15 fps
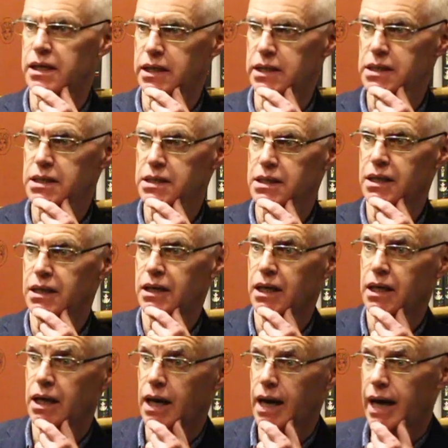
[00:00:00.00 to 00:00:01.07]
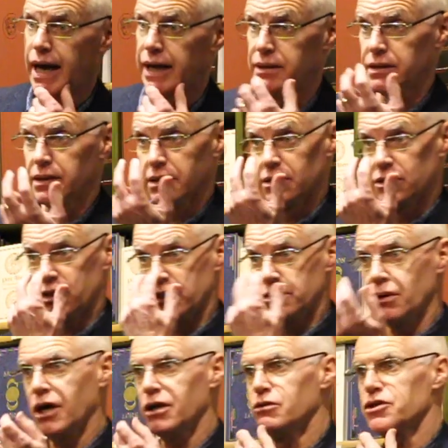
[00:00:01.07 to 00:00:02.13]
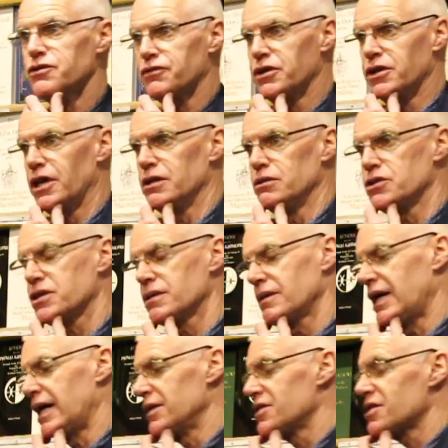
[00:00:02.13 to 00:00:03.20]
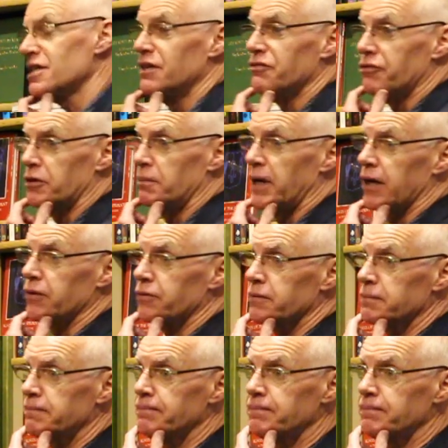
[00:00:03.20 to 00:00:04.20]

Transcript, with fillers: eyes and two holes for a nose and slit for a mouth.